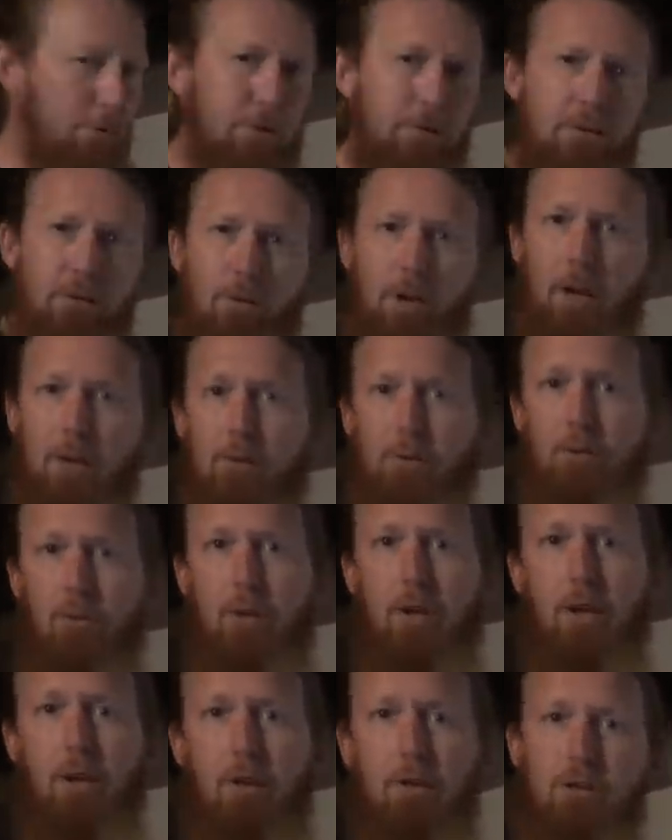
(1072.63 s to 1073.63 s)
moving right
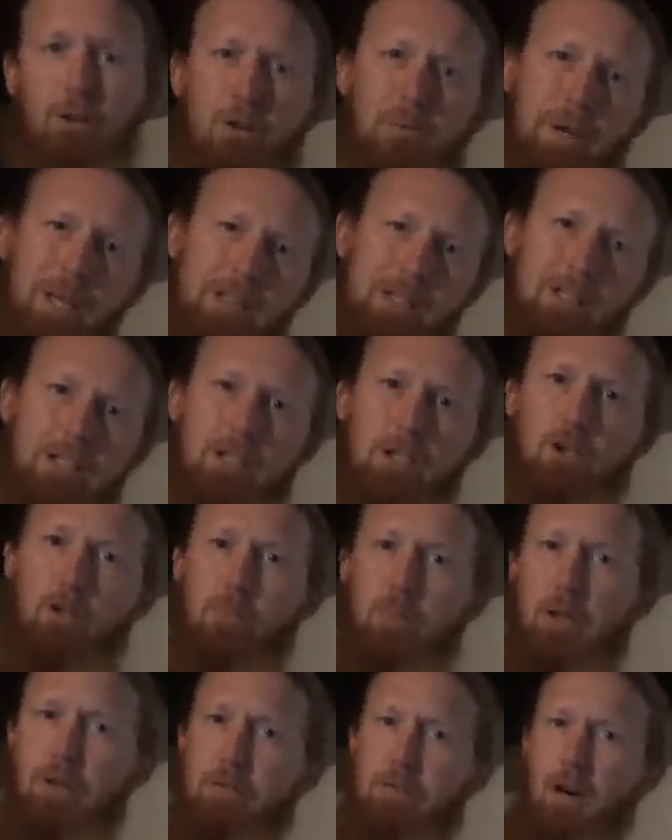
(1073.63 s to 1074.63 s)
through here, it's going to make the
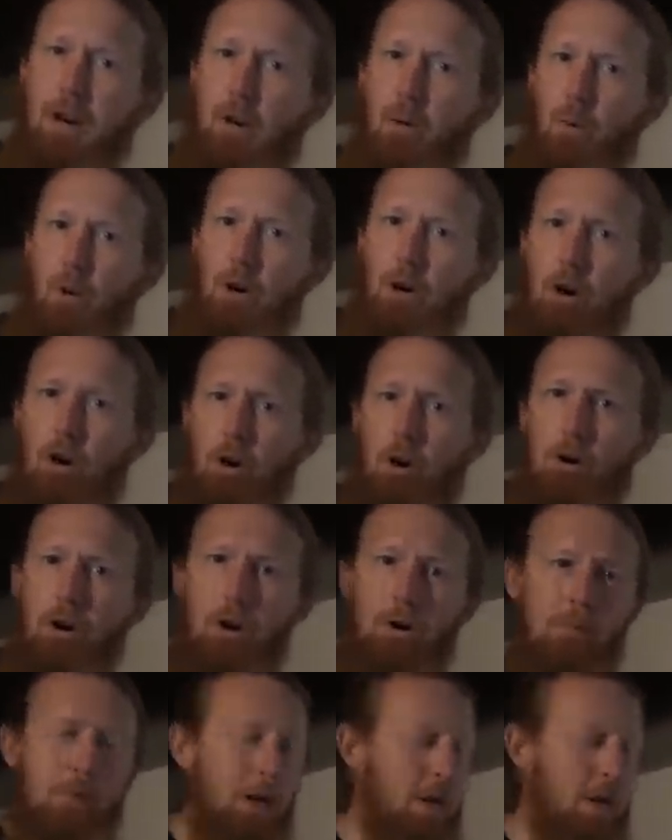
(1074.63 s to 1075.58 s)
dehumidifier work harder.